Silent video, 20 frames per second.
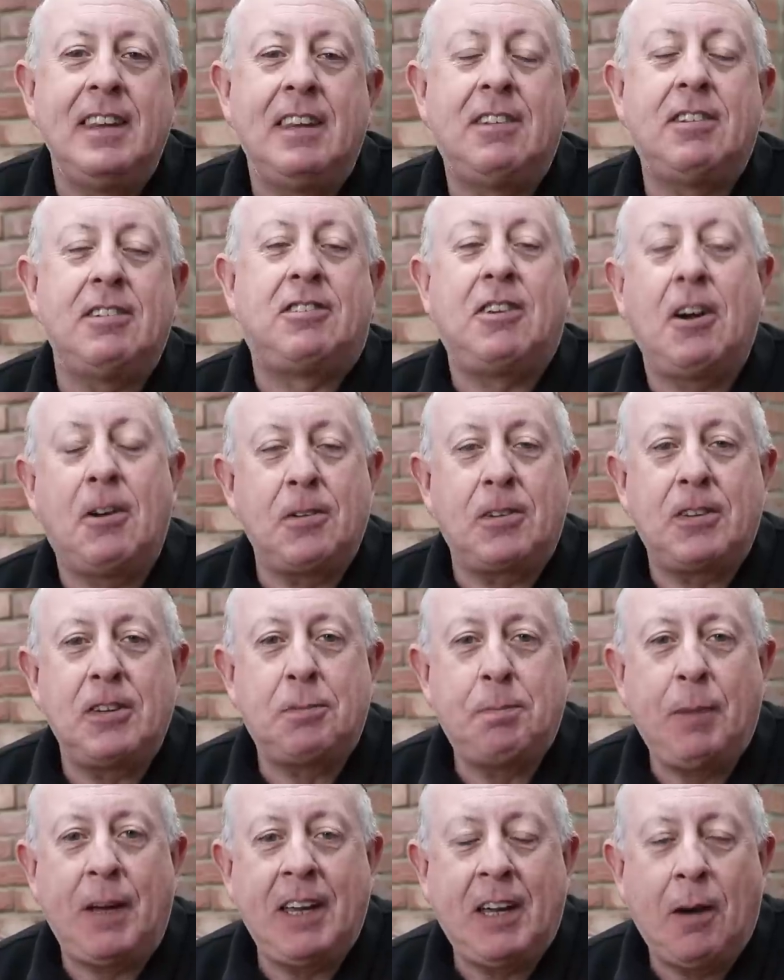There's a joke
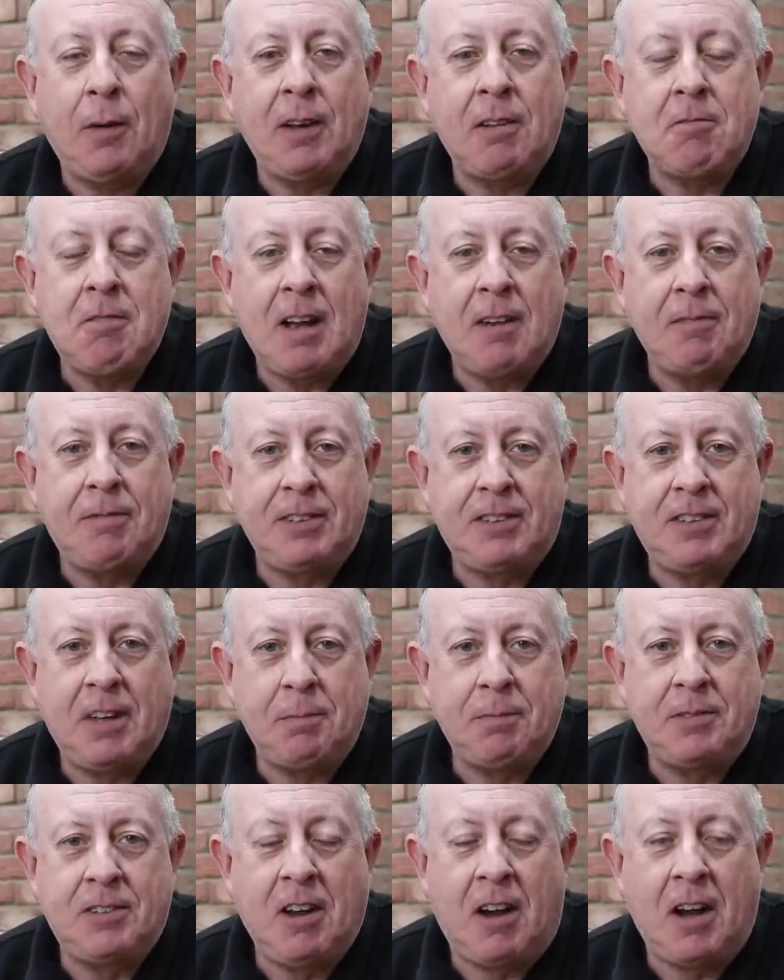that's been going around for
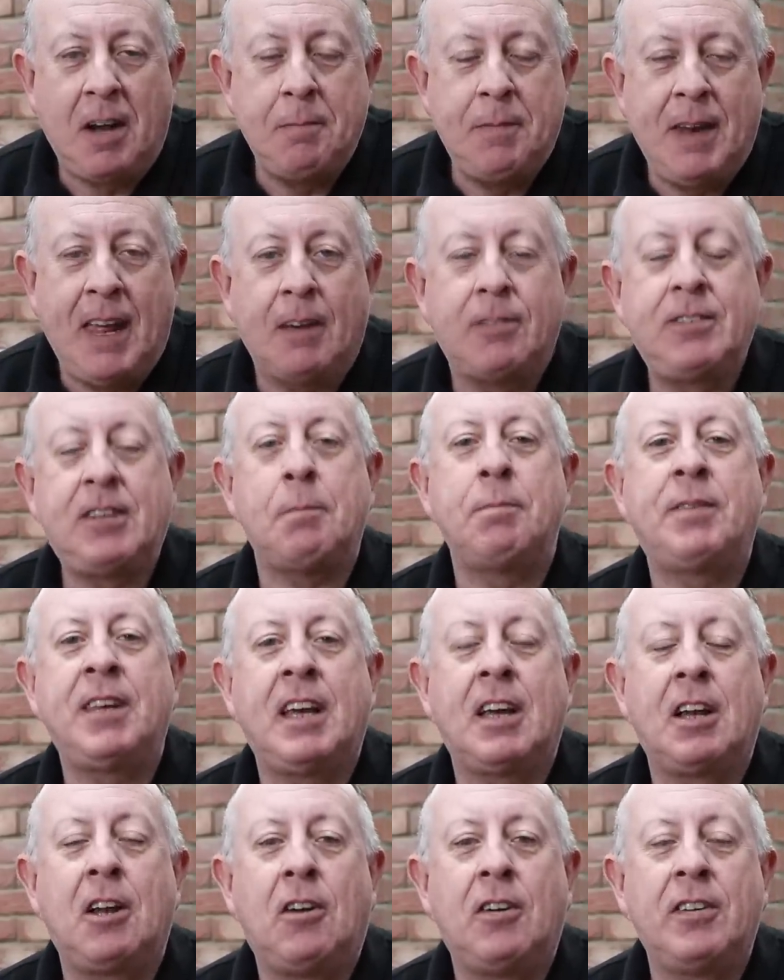some time now,
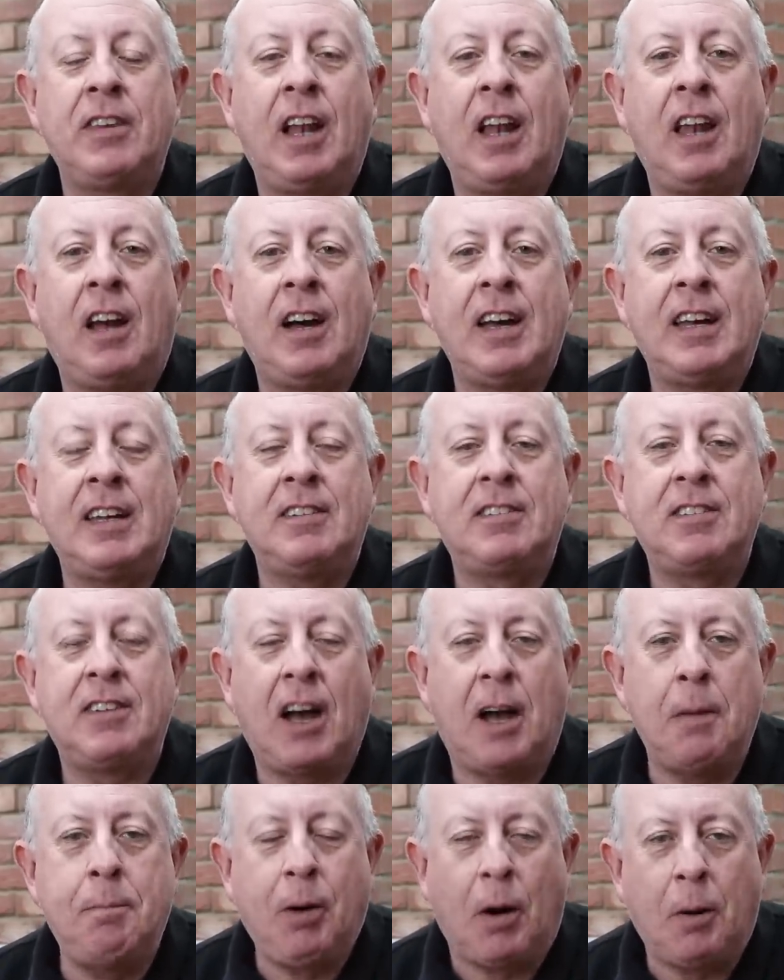something along the lines,
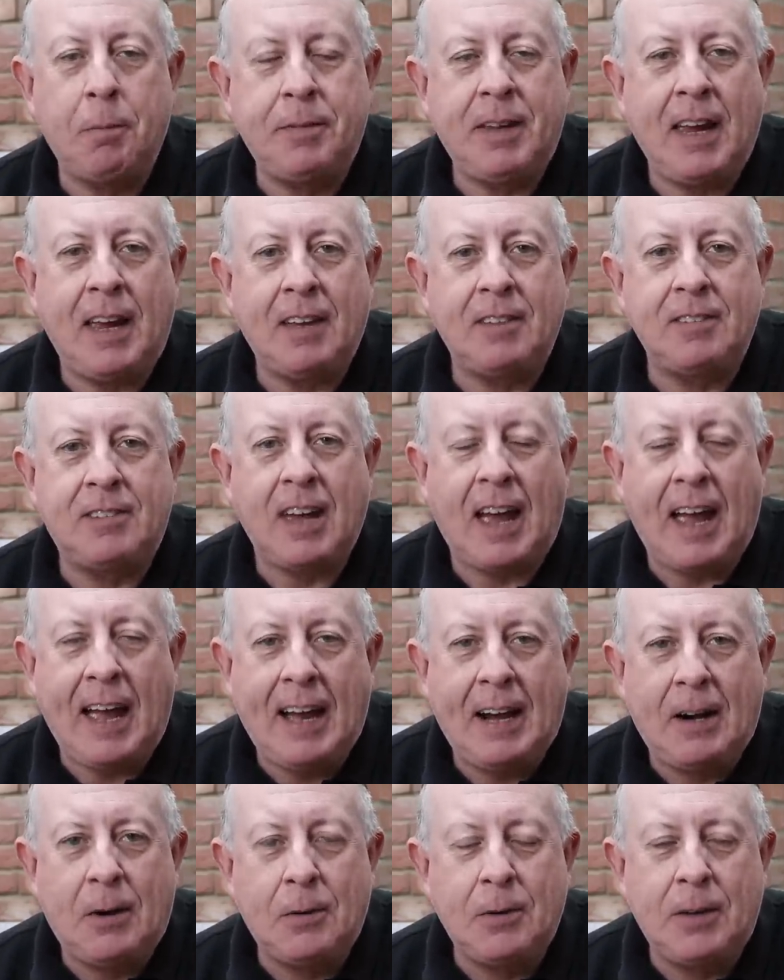I popped down to
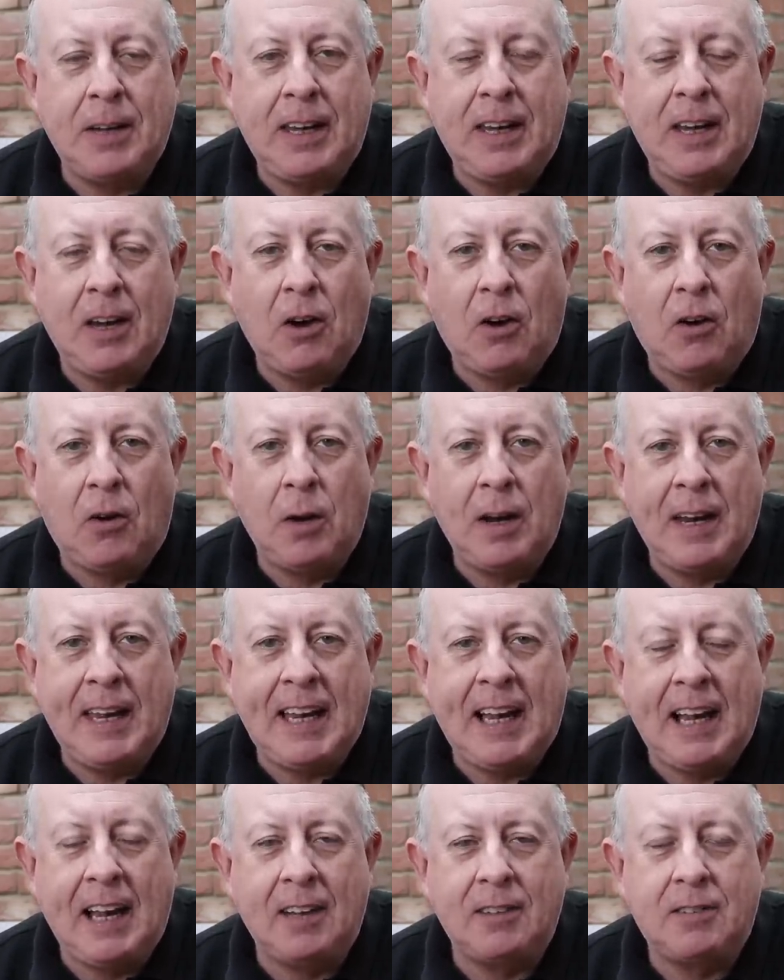Aldi or
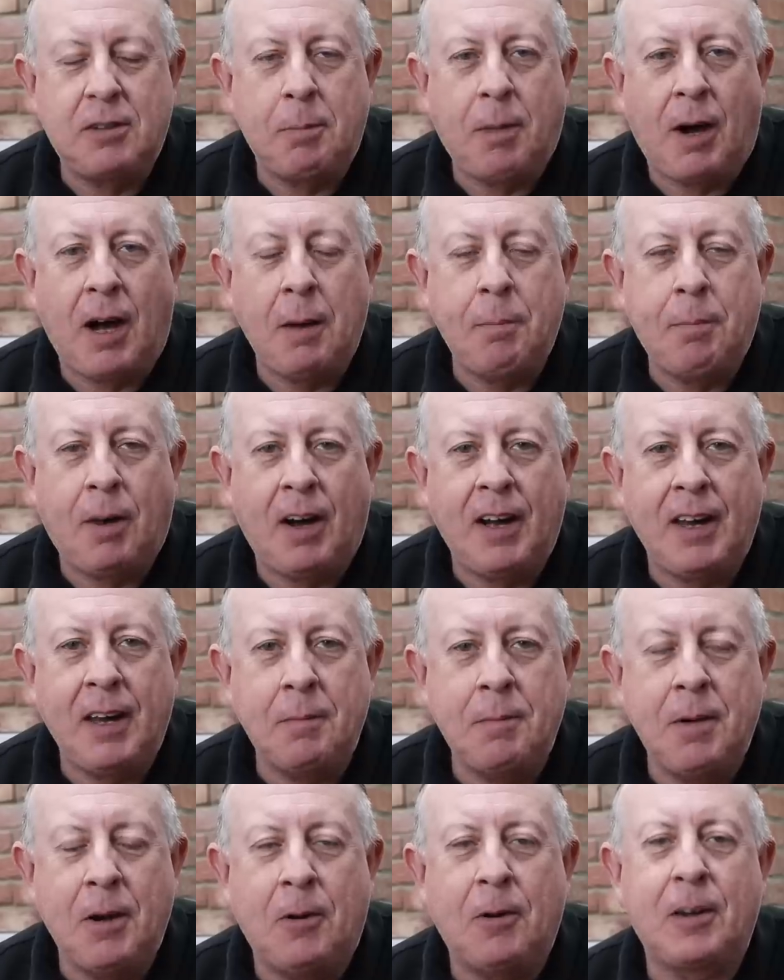Lidl to buy a pint
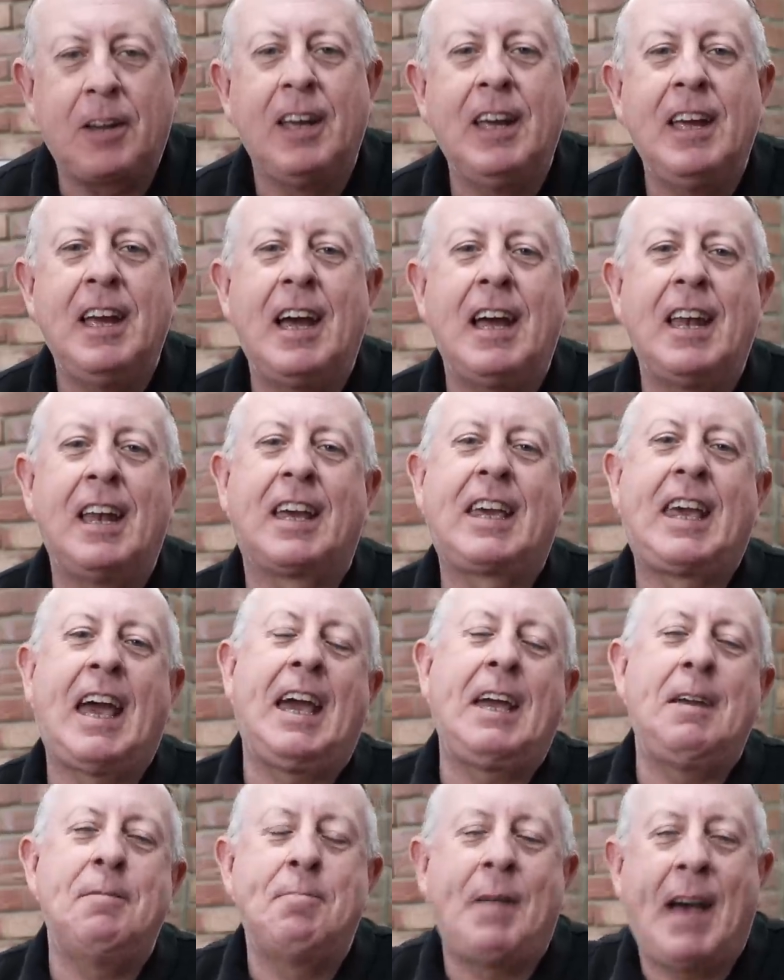of milk and I
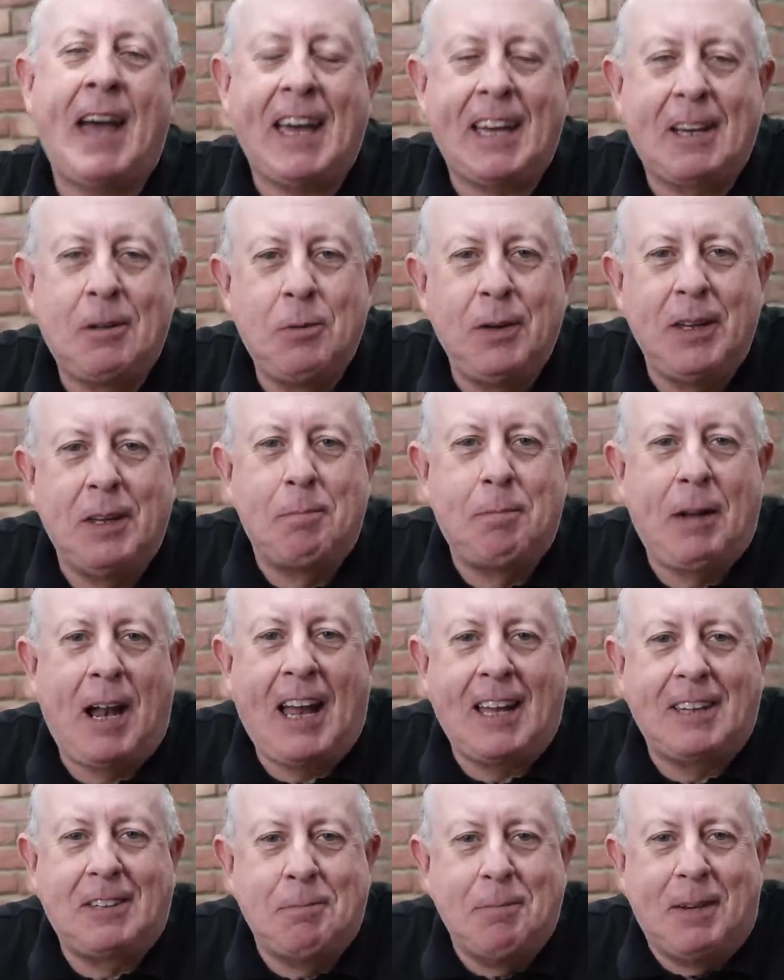came back with a
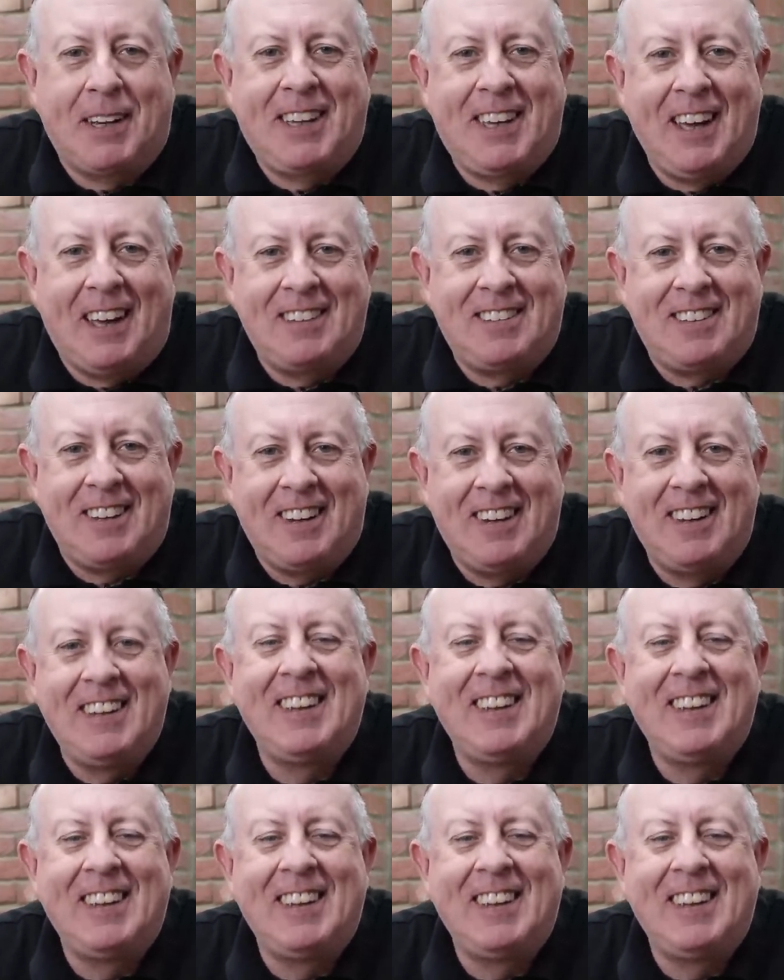plasma cutter.